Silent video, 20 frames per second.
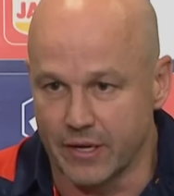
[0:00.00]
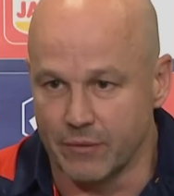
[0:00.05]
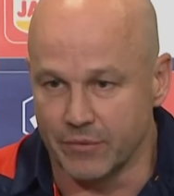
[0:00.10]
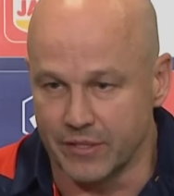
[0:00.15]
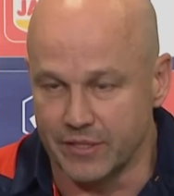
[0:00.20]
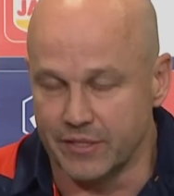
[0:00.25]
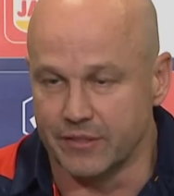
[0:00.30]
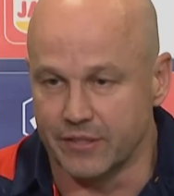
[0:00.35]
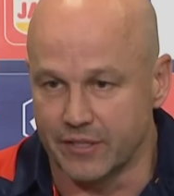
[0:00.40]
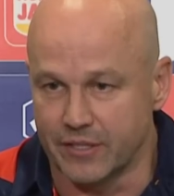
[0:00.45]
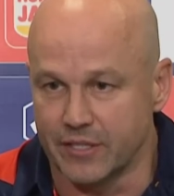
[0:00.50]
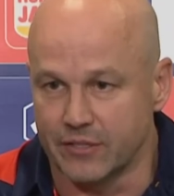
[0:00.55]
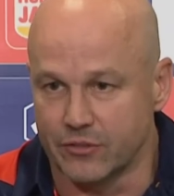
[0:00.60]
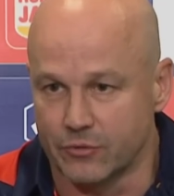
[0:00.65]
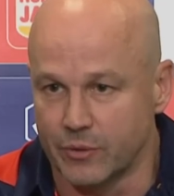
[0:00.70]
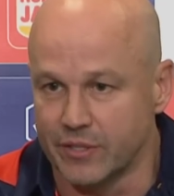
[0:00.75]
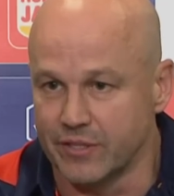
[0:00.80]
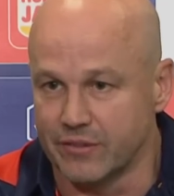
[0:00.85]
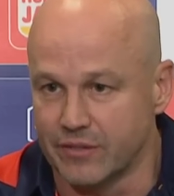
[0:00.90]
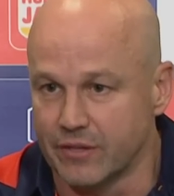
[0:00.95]
coming in to kick
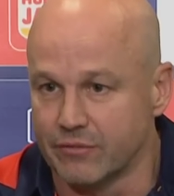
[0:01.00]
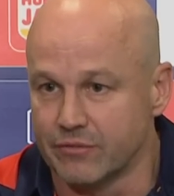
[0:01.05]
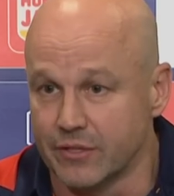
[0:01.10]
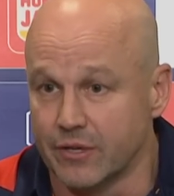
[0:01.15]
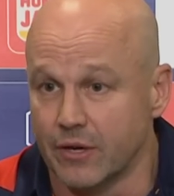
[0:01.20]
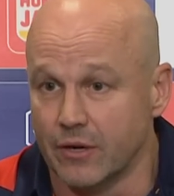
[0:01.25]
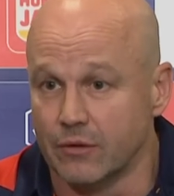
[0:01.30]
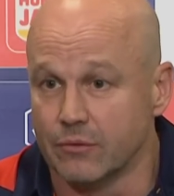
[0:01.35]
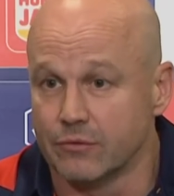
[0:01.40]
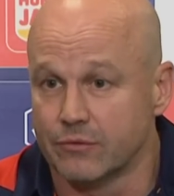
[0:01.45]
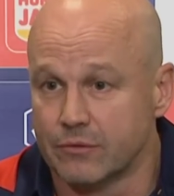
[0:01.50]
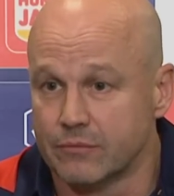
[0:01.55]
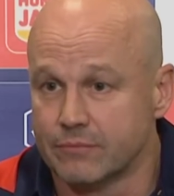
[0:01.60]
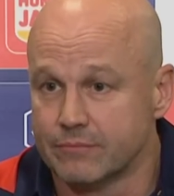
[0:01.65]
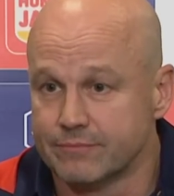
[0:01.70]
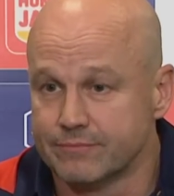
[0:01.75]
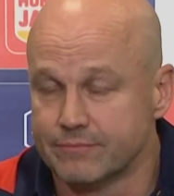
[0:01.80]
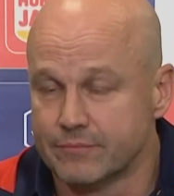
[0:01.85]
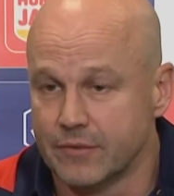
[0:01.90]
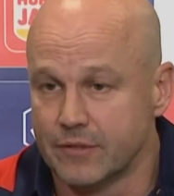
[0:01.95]
27 goals.
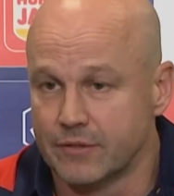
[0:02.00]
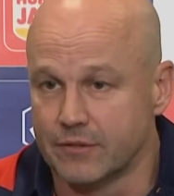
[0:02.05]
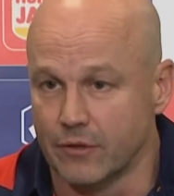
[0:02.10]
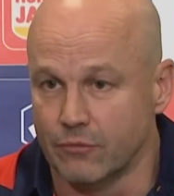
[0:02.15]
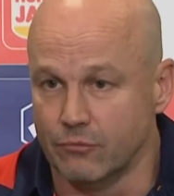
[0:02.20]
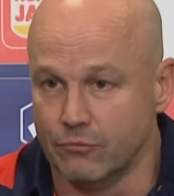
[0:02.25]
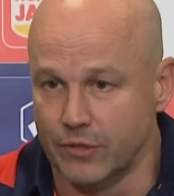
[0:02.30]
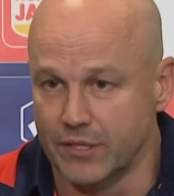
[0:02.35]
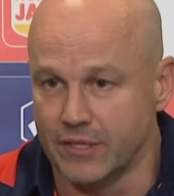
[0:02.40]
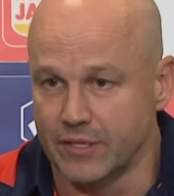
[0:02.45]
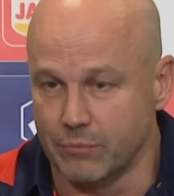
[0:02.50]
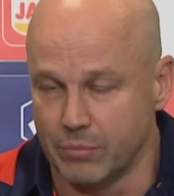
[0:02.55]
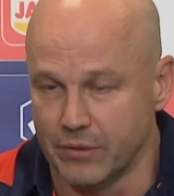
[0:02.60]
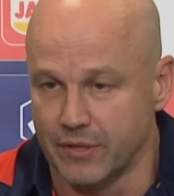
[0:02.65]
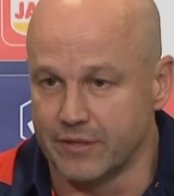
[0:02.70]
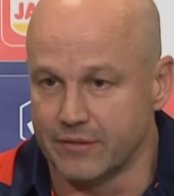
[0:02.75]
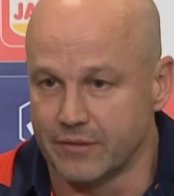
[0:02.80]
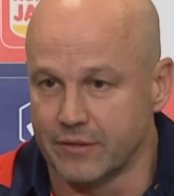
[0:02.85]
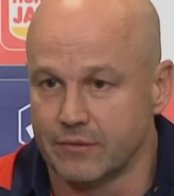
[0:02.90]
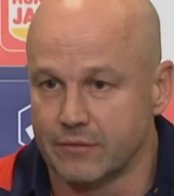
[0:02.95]
So really
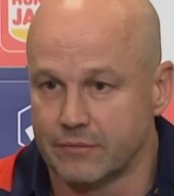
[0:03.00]
pleasing.